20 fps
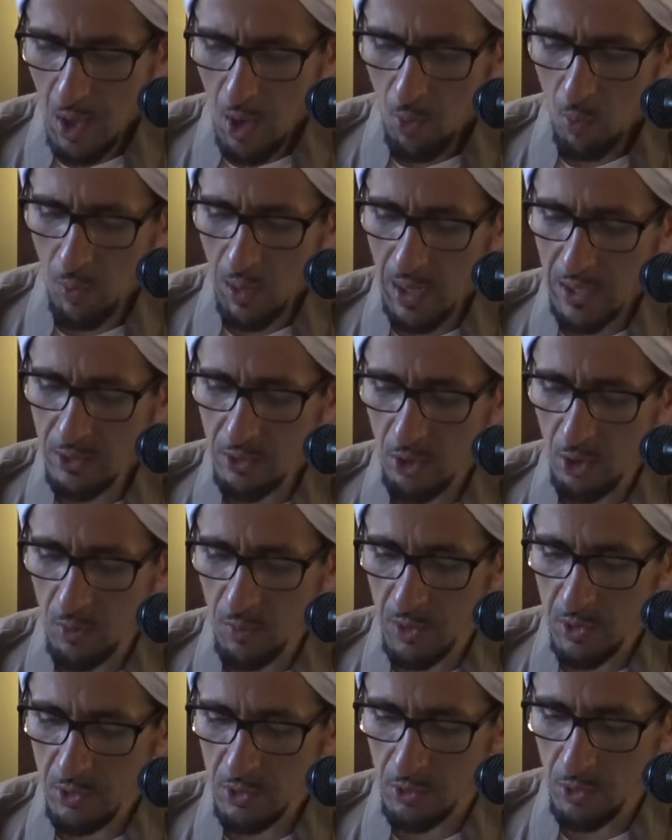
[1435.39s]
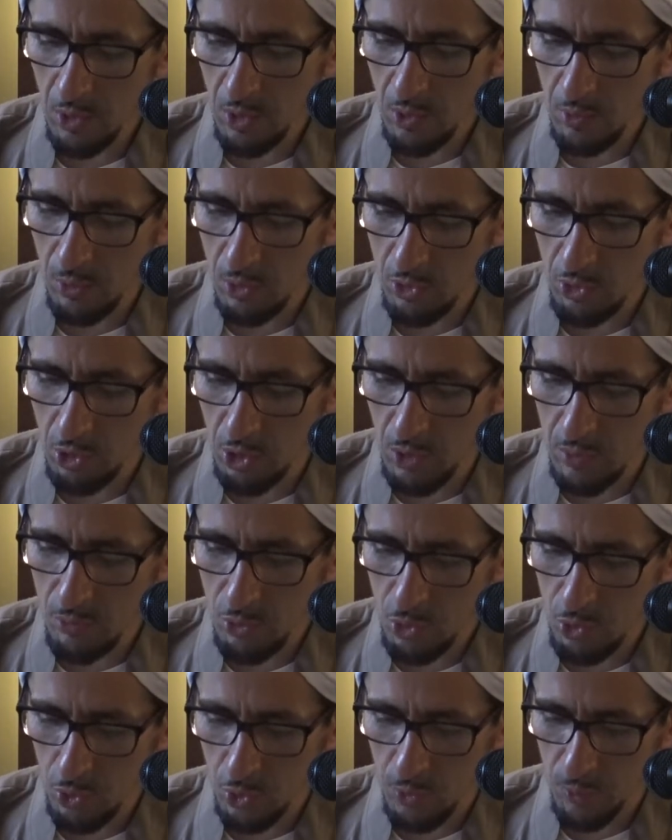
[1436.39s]
what a Muslim
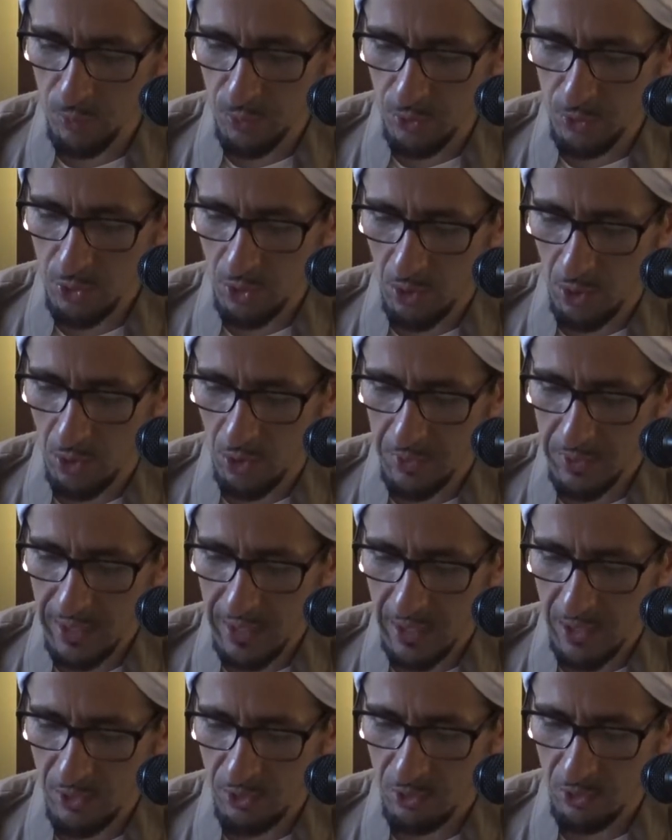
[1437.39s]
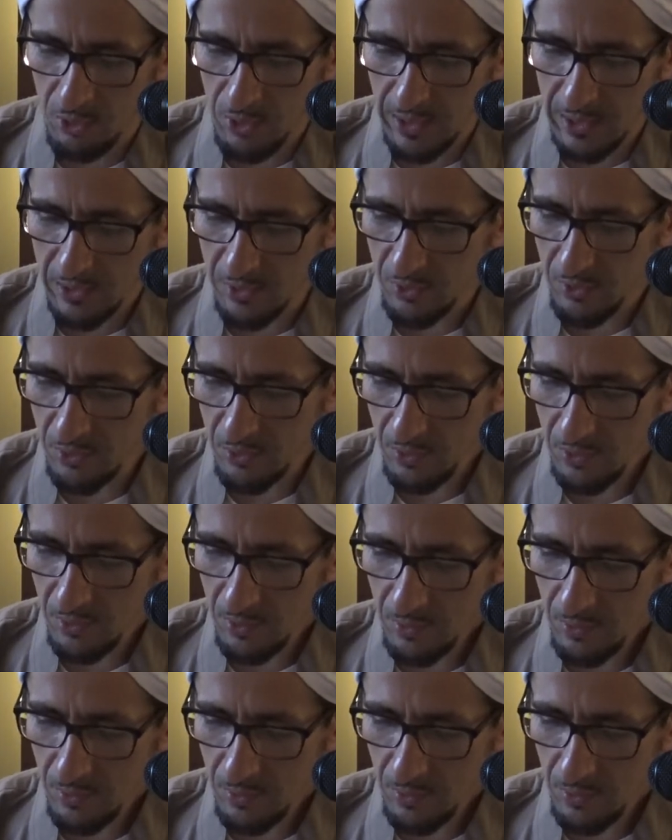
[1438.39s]
should put on as dress